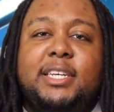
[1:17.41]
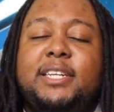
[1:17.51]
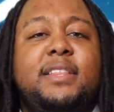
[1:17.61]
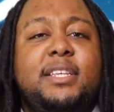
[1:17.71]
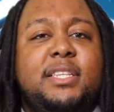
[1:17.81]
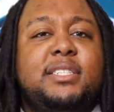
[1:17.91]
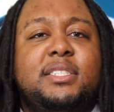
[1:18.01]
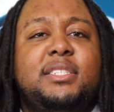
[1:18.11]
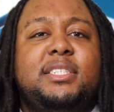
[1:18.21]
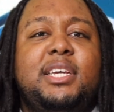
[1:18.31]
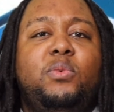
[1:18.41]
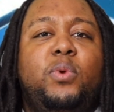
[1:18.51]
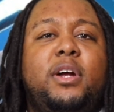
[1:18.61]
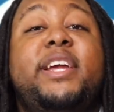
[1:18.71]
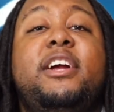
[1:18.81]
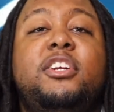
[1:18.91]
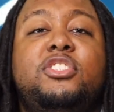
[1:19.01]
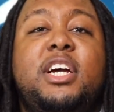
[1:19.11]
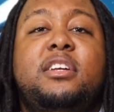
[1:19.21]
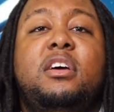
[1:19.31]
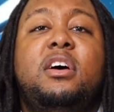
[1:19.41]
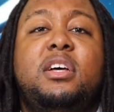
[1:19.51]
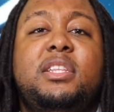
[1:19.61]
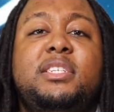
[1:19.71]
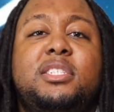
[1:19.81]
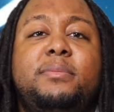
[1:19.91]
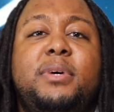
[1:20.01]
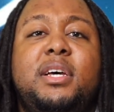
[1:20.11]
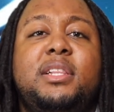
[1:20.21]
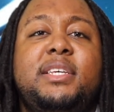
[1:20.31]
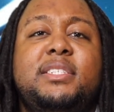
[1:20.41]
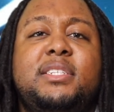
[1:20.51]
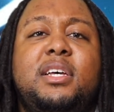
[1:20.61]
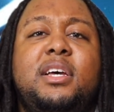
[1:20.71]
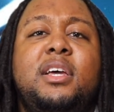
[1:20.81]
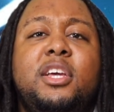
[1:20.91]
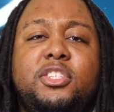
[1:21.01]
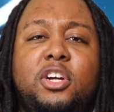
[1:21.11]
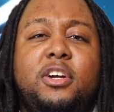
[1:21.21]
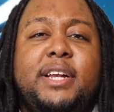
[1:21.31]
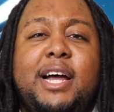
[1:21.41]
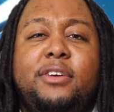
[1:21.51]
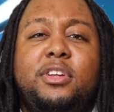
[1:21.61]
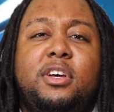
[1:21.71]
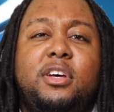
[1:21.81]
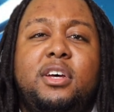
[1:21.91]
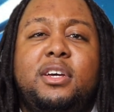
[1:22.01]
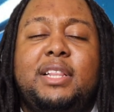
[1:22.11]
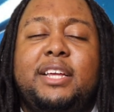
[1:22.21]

and I think this is the scene where Karen tried to hug Lisa, but Lisa turned down the hug.